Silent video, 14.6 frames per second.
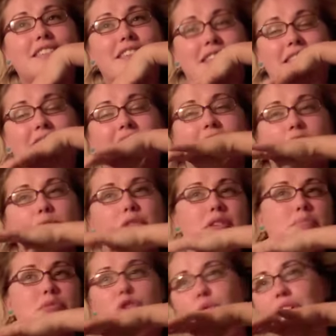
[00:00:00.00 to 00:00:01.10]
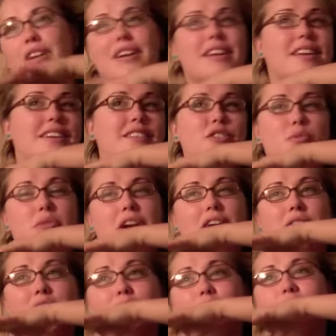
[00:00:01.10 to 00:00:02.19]
To the, I mean, between Indians or
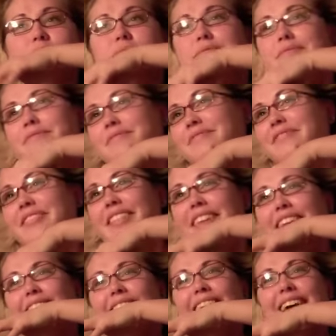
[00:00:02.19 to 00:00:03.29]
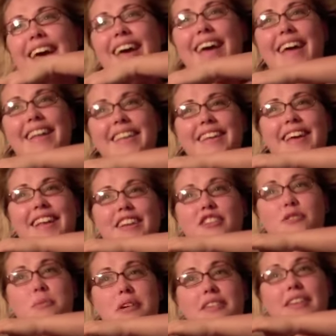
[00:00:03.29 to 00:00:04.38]
whatever and the
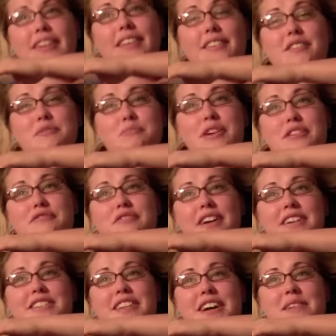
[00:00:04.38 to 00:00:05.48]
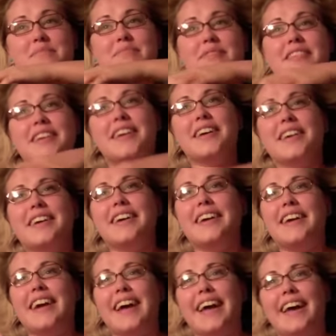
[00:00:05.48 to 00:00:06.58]
Indians were like, "This is pretty fucked up,"
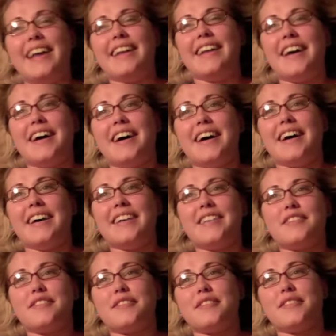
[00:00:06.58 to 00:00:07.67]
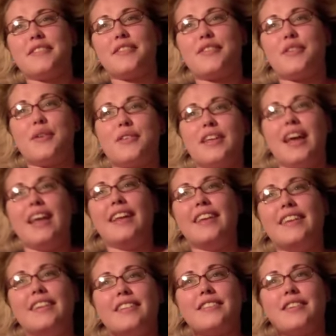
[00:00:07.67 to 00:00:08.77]
and uh, so the
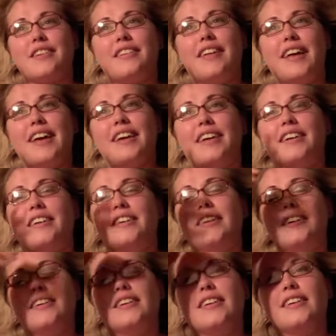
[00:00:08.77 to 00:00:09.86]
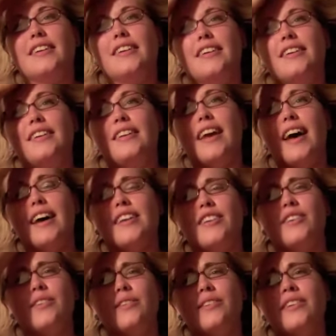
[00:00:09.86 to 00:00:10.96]
Indians are like, "Yeah,
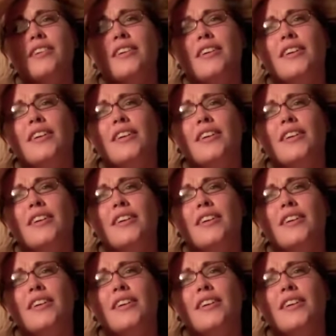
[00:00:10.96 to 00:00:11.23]
dude.